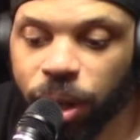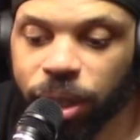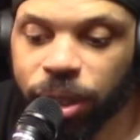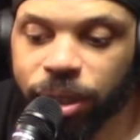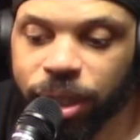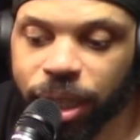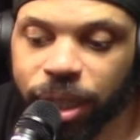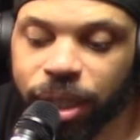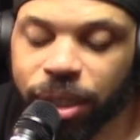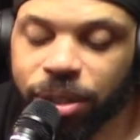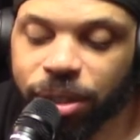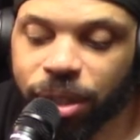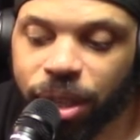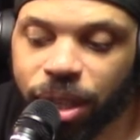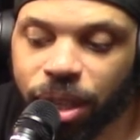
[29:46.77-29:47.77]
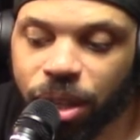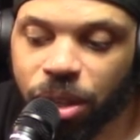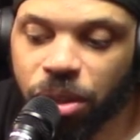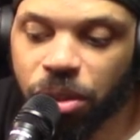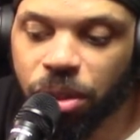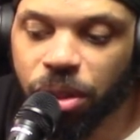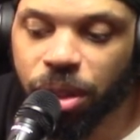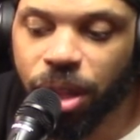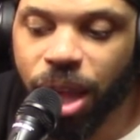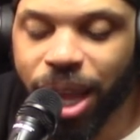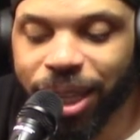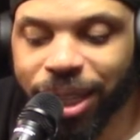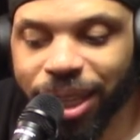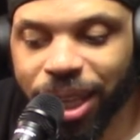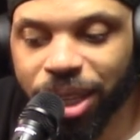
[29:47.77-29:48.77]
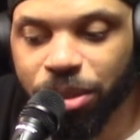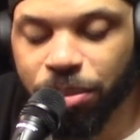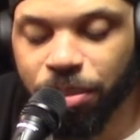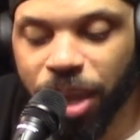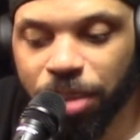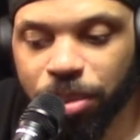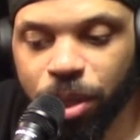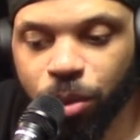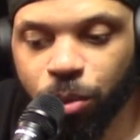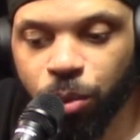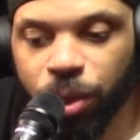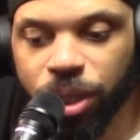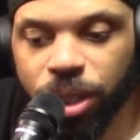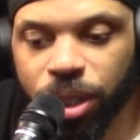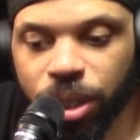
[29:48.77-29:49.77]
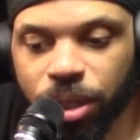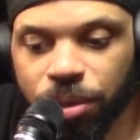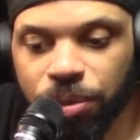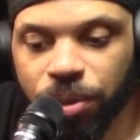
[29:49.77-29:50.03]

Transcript: the thing is, I guess maybe he wouldn't have